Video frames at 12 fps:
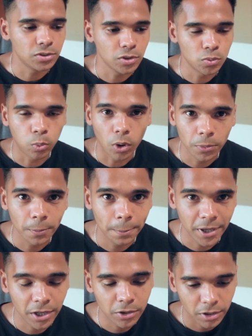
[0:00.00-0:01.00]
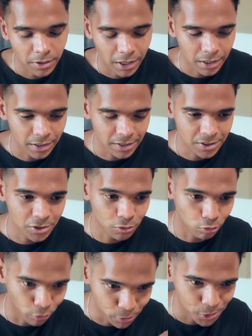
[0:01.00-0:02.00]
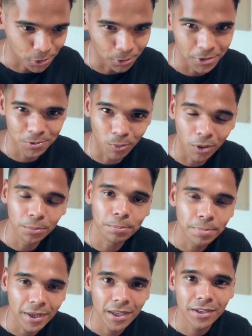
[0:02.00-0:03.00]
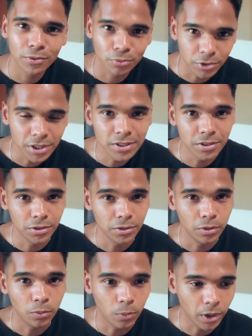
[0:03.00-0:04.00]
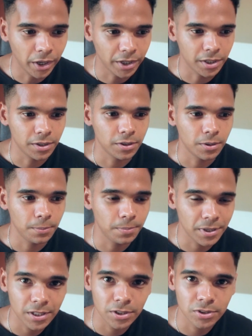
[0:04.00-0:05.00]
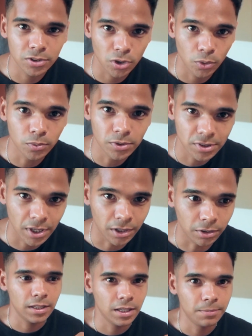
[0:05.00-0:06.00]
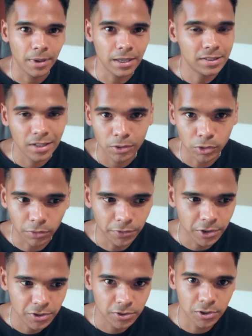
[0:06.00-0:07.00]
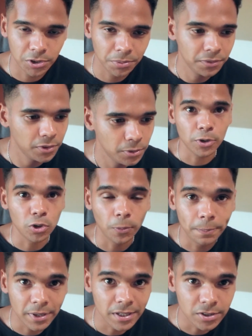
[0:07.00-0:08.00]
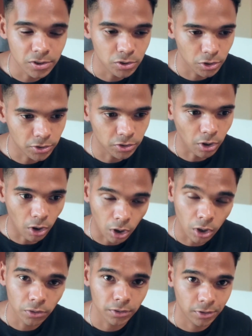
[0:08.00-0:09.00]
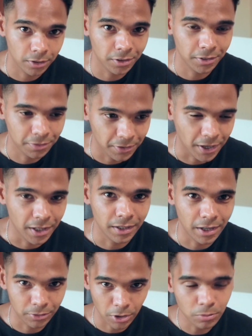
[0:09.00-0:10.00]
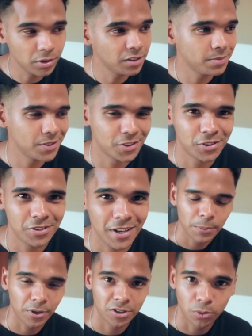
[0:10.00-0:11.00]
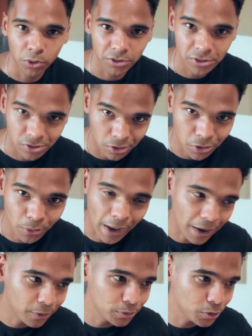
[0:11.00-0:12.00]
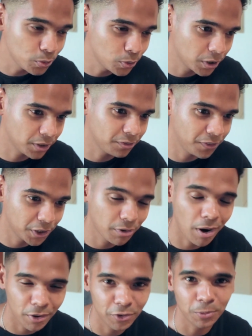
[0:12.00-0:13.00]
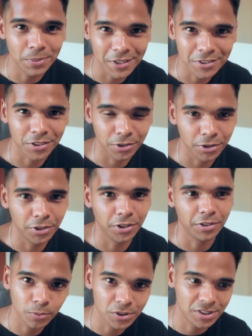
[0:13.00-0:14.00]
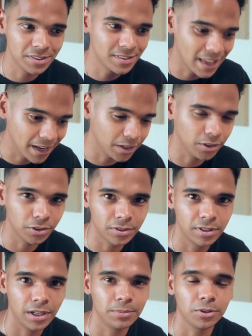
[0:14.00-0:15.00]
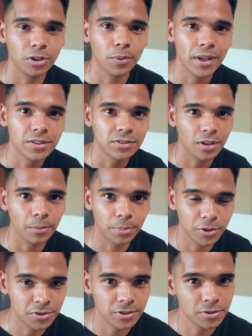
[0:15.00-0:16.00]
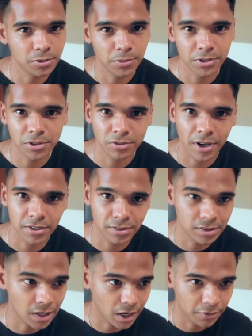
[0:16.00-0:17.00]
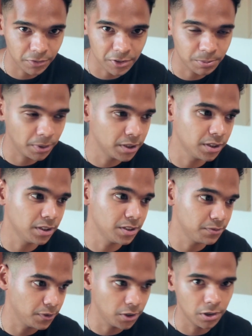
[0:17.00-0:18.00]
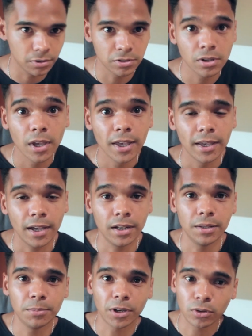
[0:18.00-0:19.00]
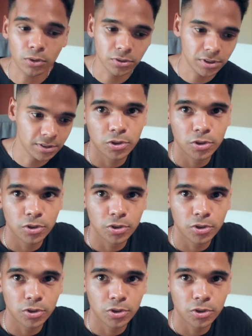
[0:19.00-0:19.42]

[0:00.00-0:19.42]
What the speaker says: There's one big, and this is crucial, there's one big reason why beats don't sell. It may sound obvious to some of you, but your beats just aren't good enough yet. Now, don't leave me just yet, because I want to show you how you can figure out if your beats are good enough, which is then a good time to go ahead and start pushing some of the strategies that I've explained in these videos and in my courses.